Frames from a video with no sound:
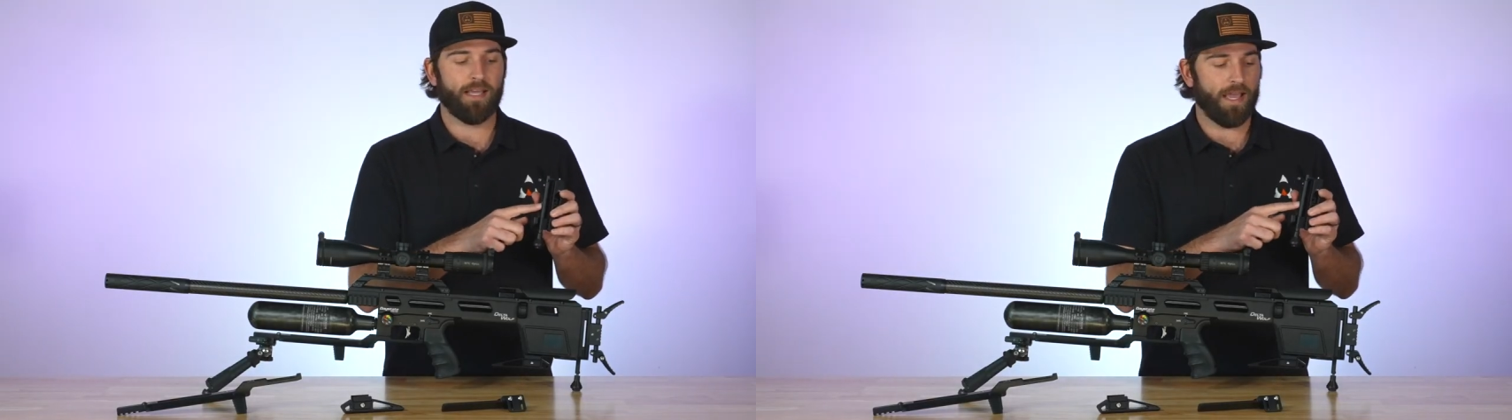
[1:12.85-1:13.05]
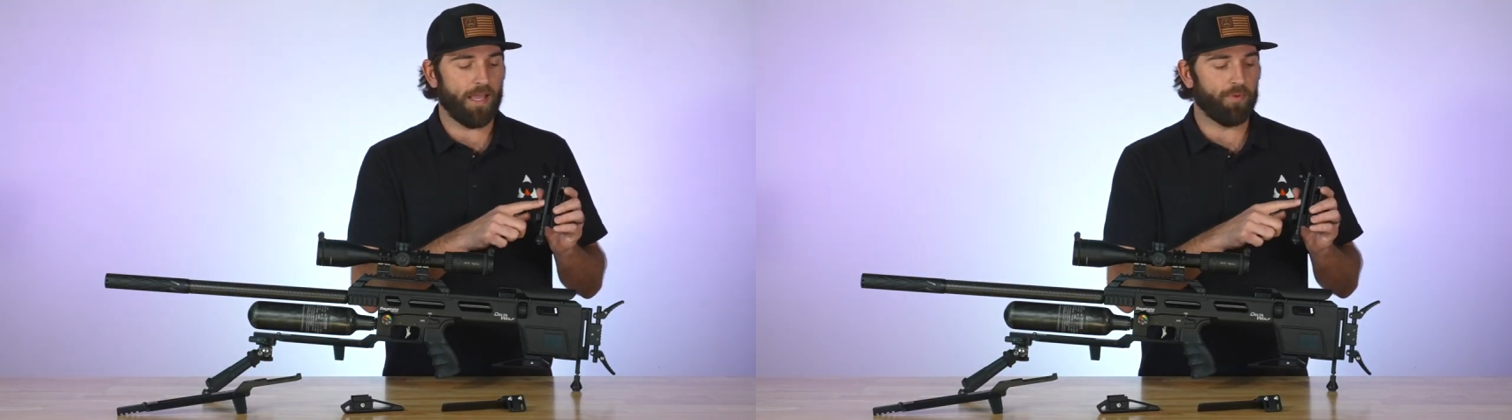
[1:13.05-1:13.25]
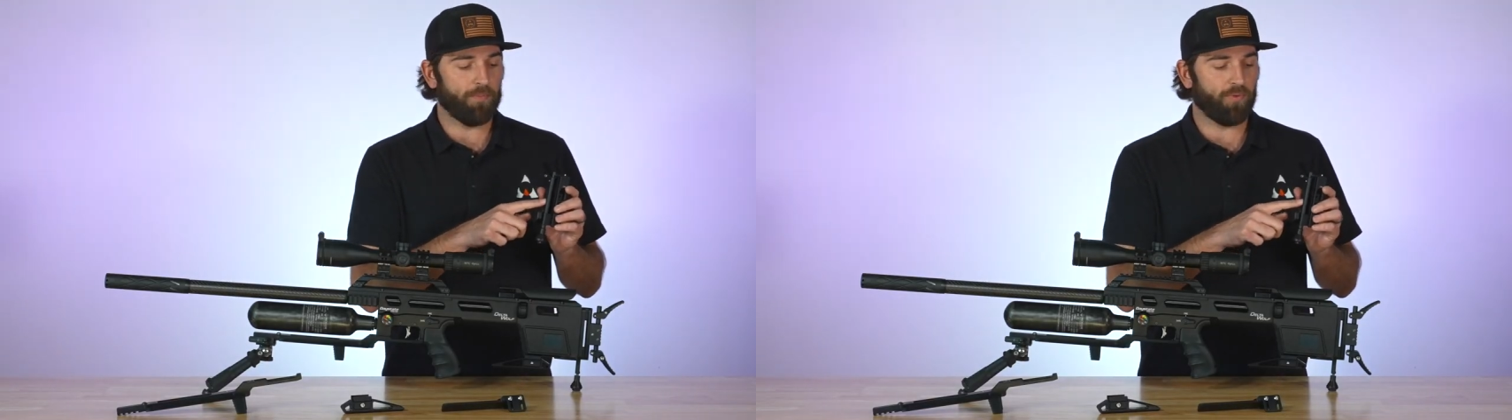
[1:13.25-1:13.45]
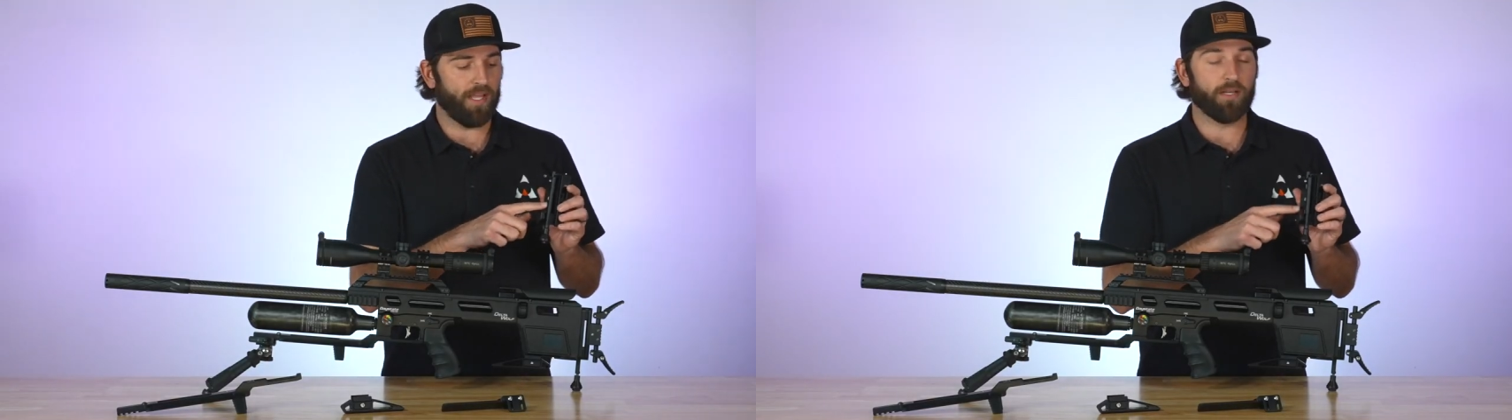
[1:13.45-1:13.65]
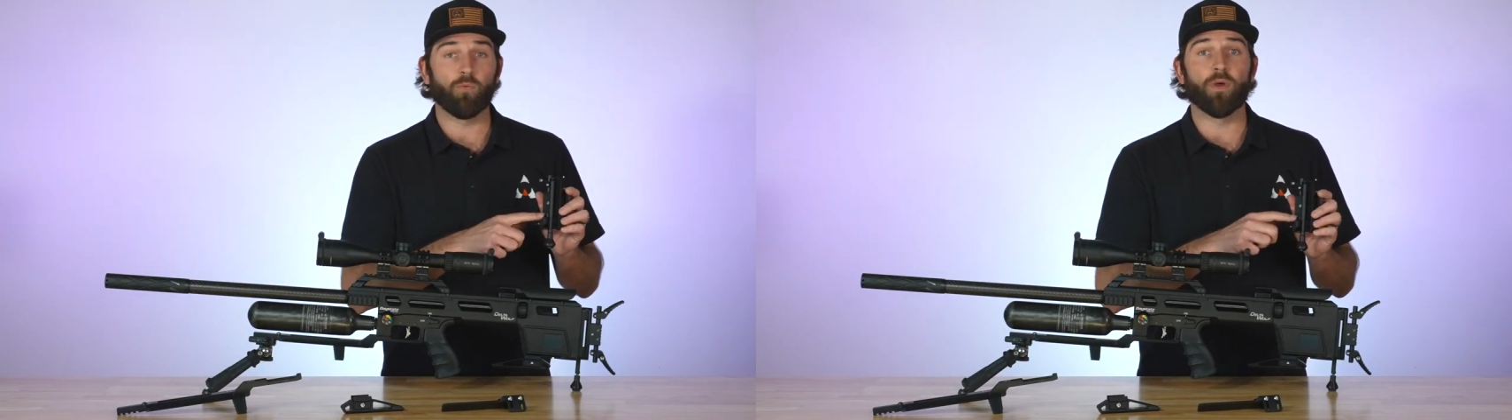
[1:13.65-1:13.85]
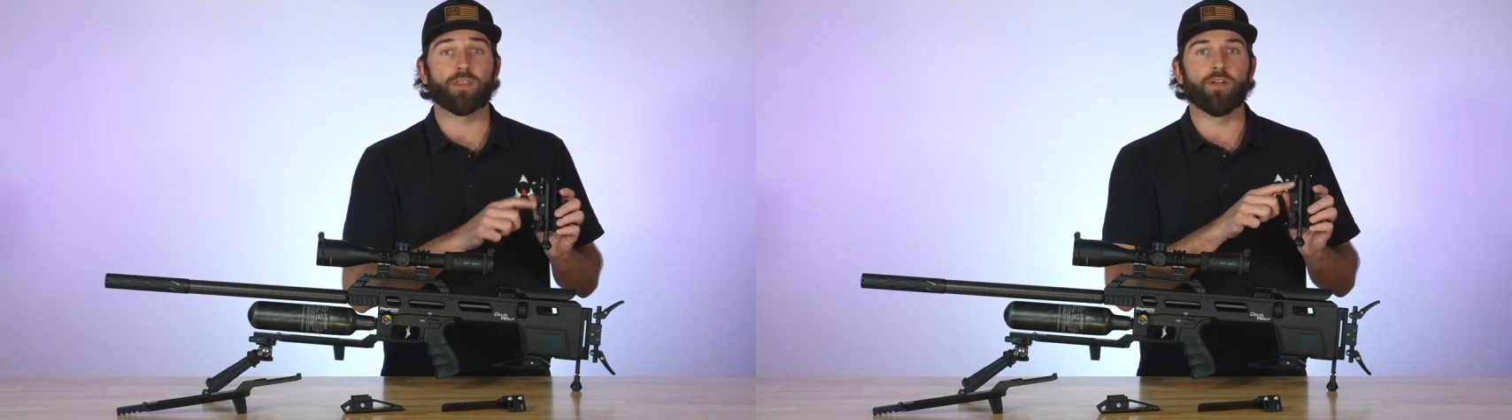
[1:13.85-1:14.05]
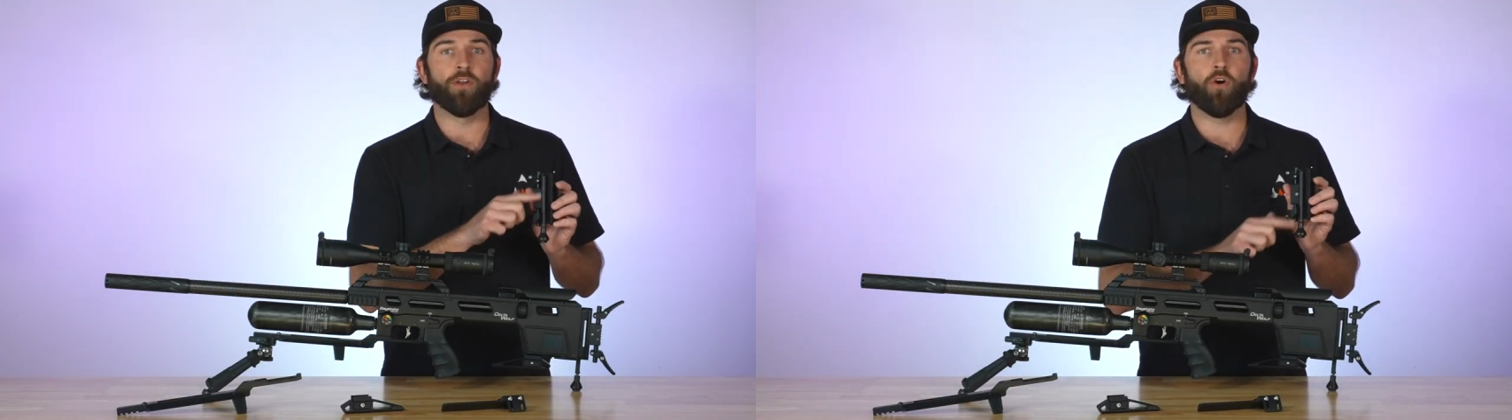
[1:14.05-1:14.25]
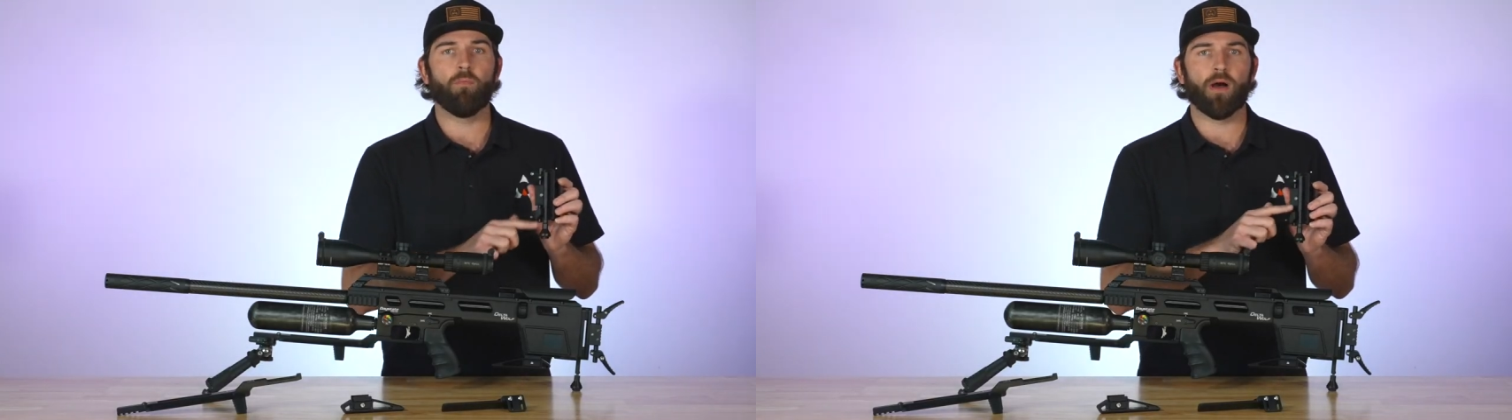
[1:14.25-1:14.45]
a butt plate with
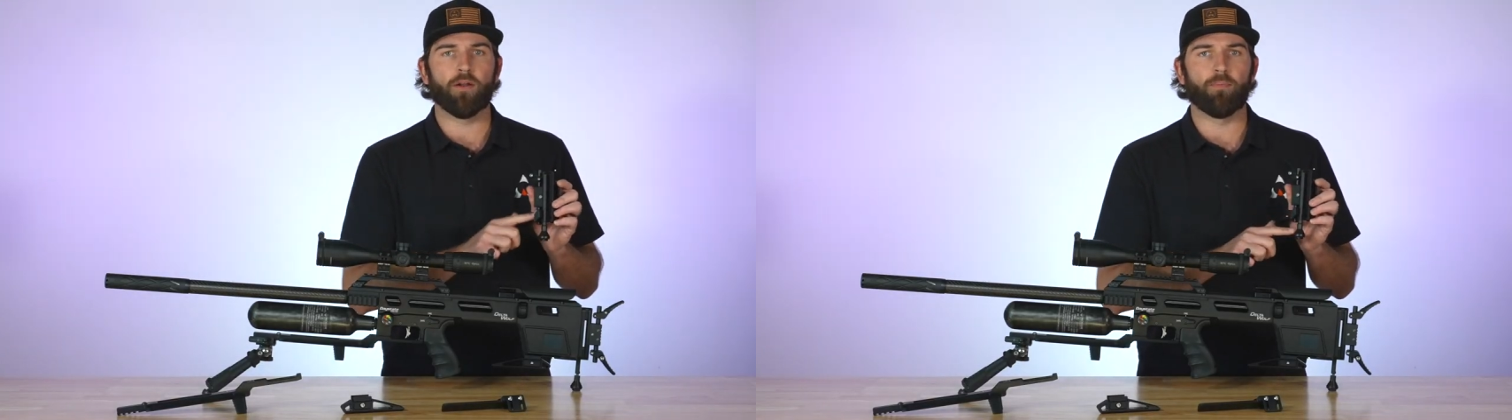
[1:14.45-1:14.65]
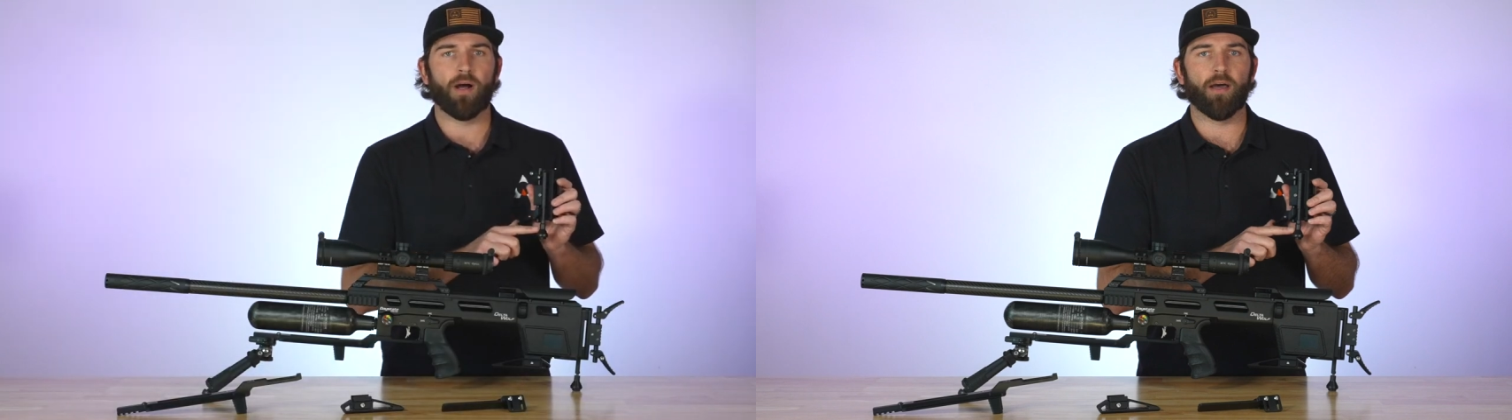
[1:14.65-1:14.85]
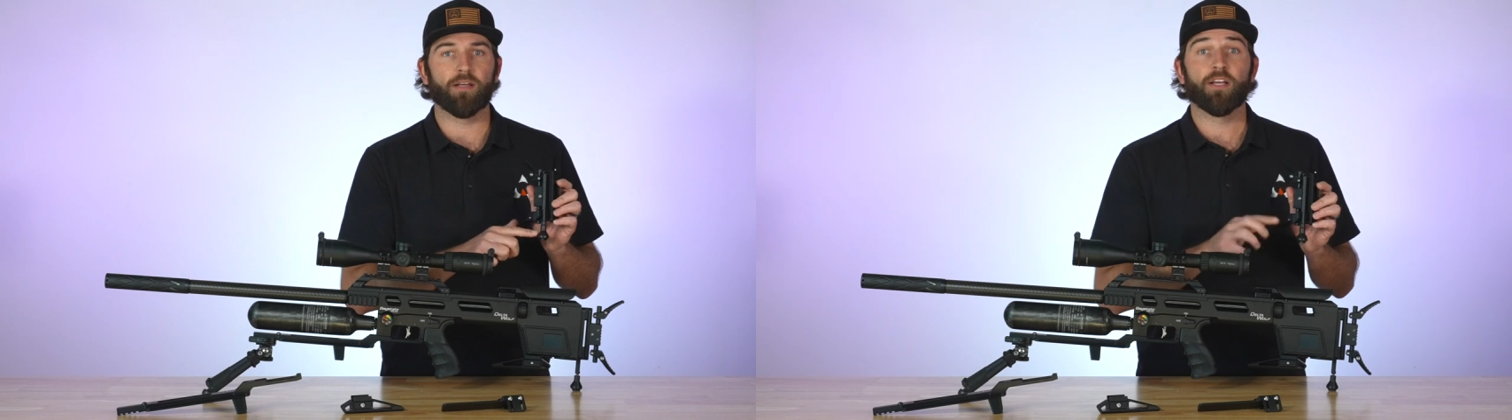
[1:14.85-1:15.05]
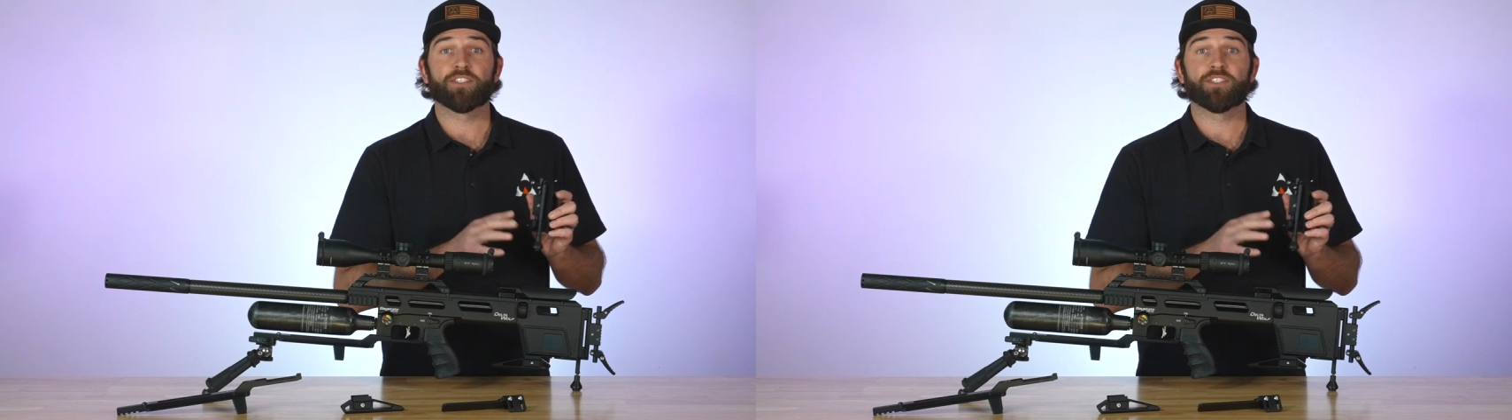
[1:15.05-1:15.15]
no monopod.